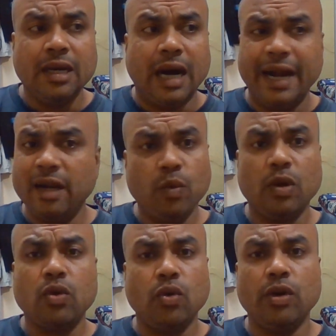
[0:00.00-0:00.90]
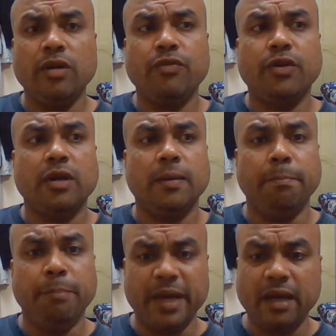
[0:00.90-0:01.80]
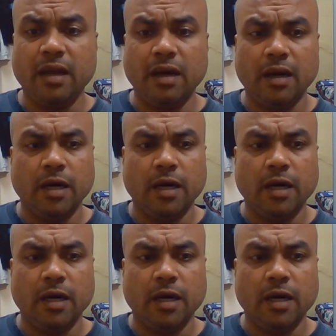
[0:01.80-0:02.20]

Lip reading: I didn't want to go in for a big